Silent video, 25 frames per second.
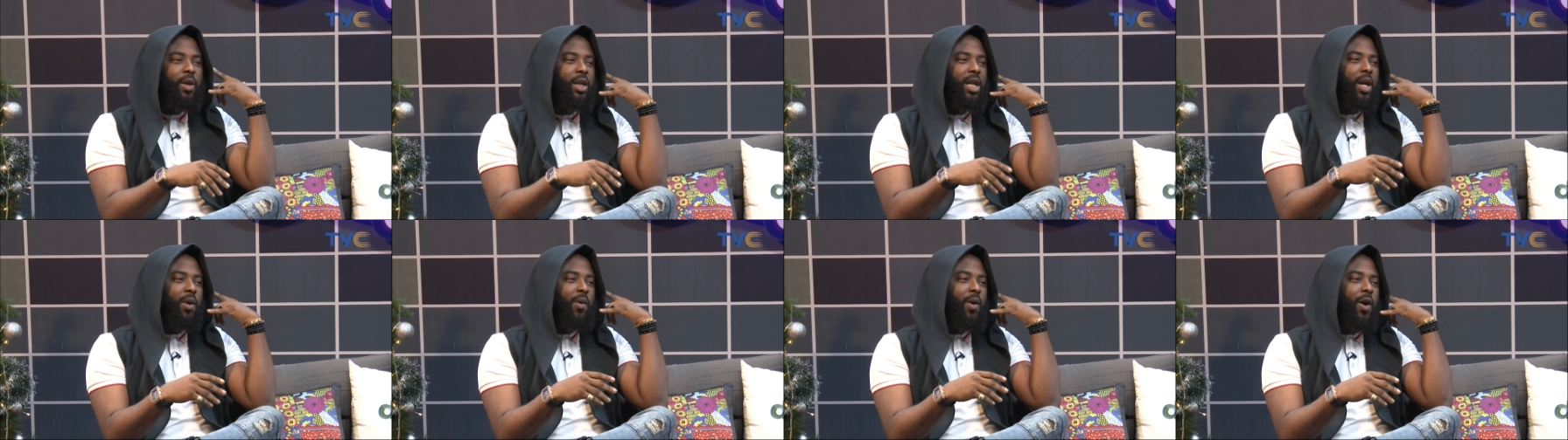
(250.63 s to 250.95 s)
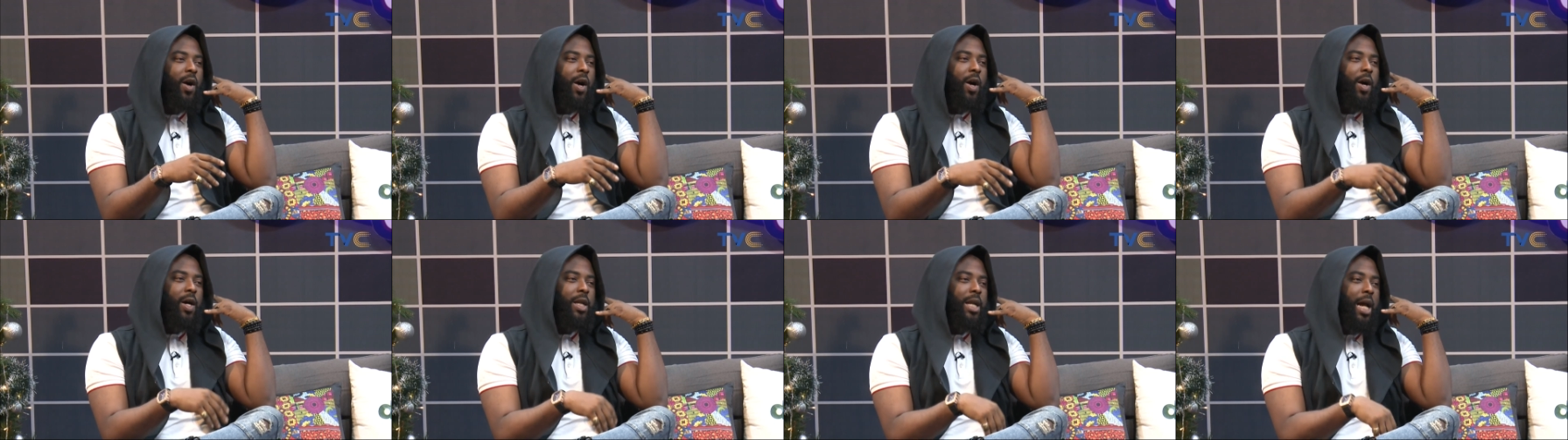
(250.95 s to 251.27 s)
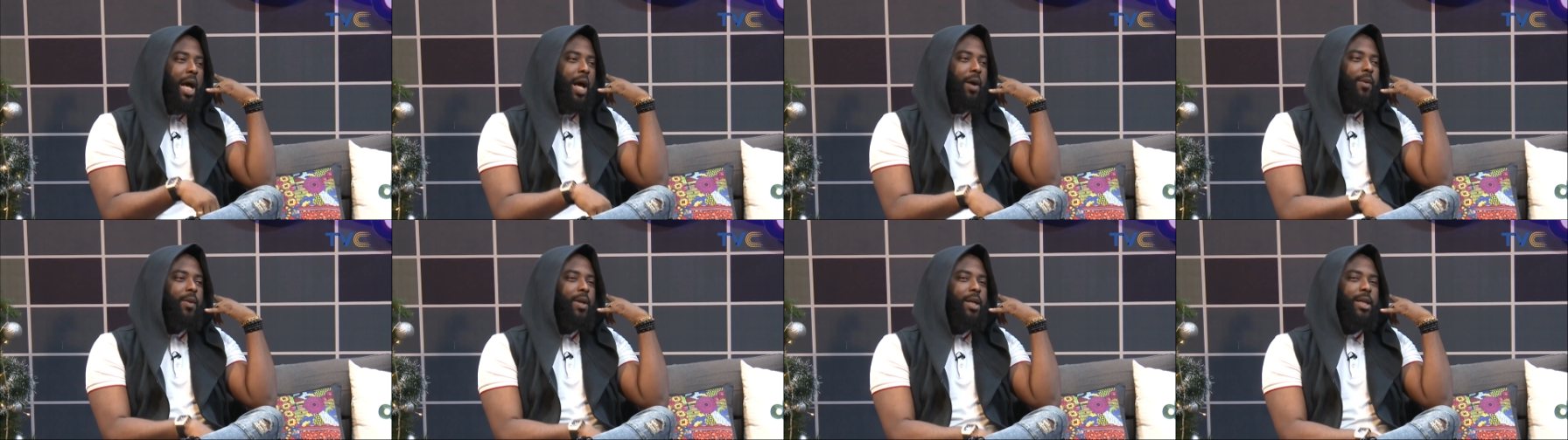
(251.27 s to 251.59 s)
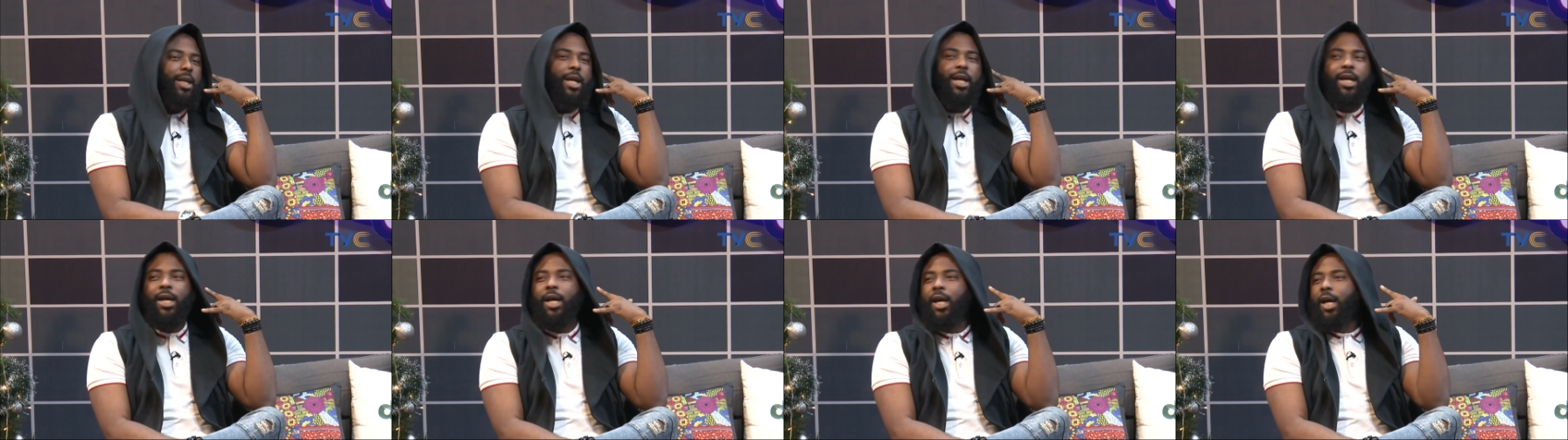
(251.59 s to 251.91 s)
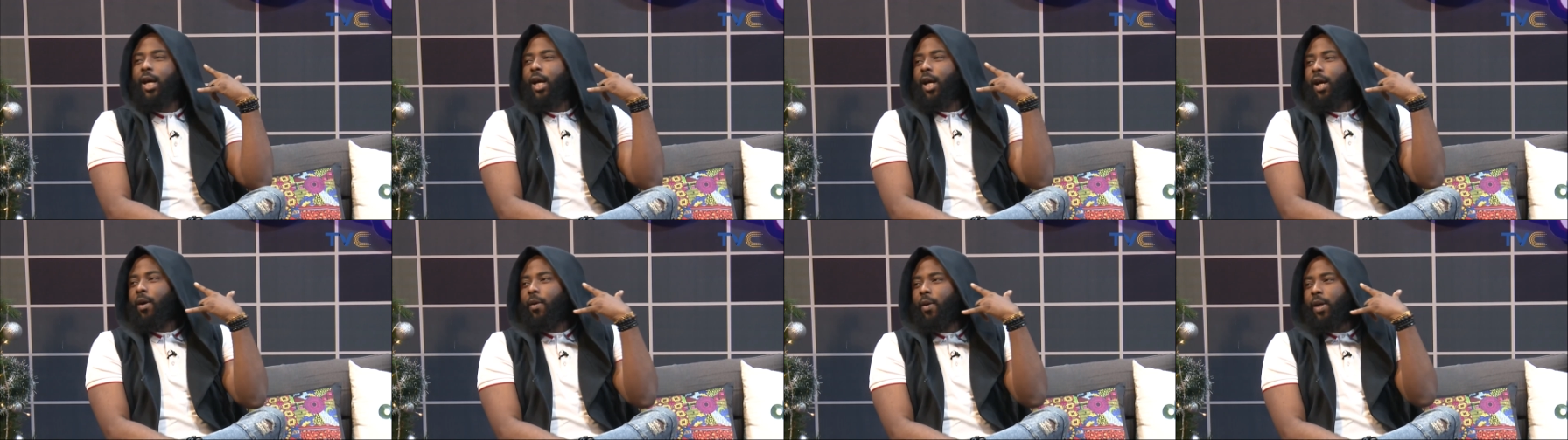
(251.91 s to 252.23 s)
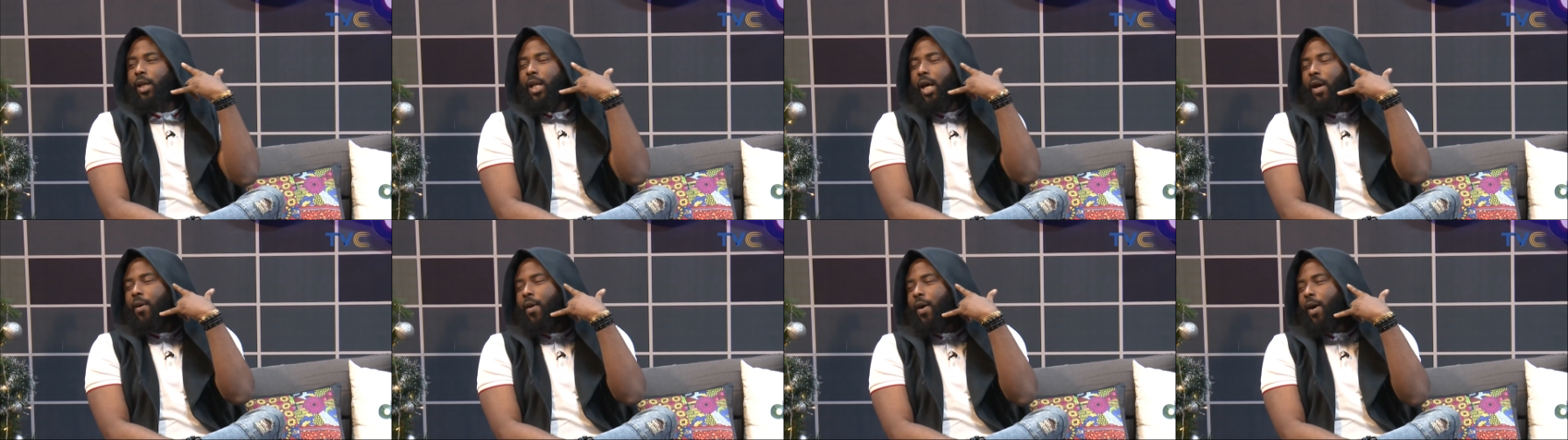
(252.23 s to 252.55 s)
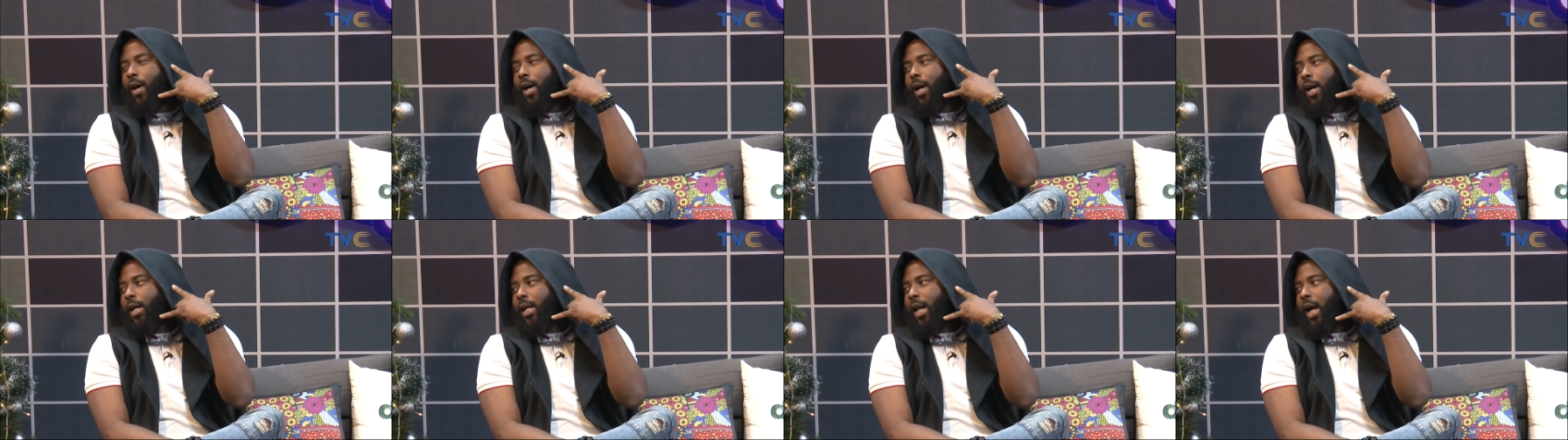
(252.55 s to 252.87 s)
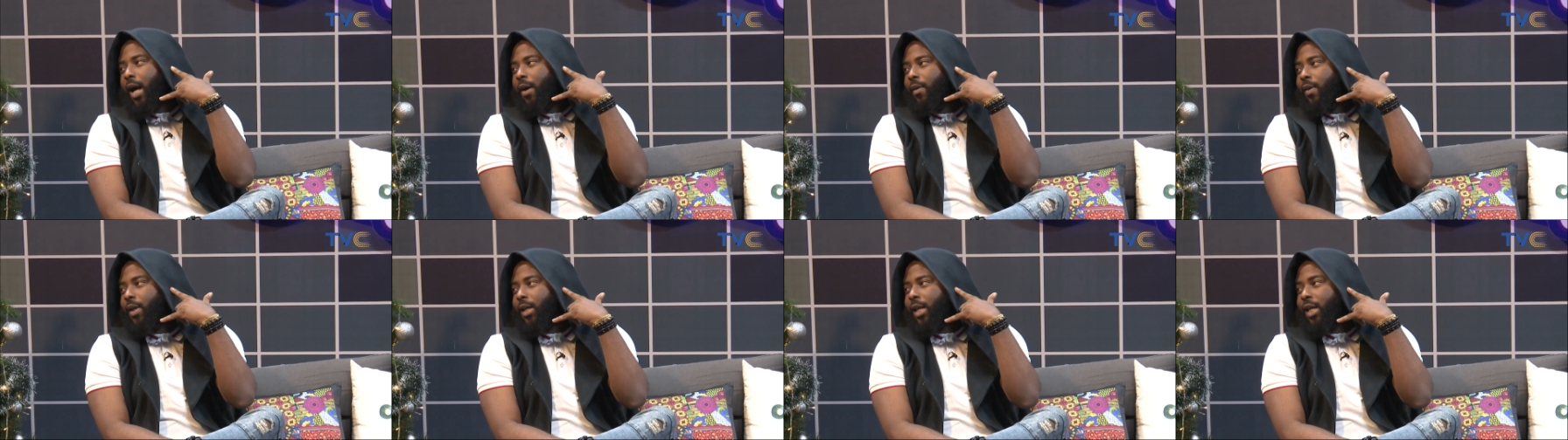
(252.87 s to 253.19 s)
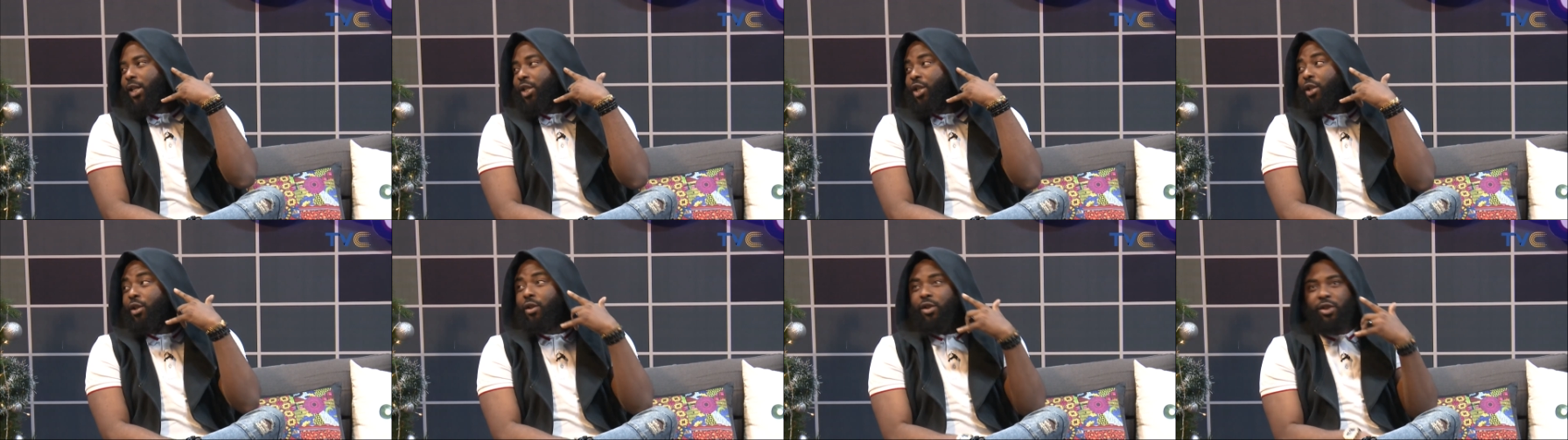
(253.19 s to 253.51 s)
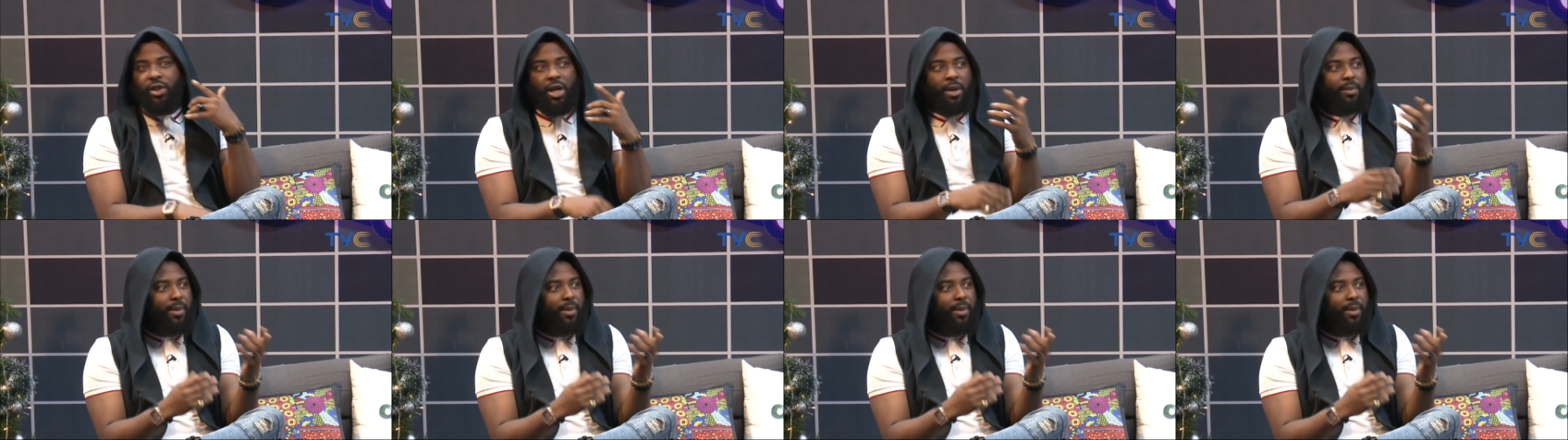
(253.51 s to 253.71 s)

We did not work on that. We did not work on that. We did chill. Yeah.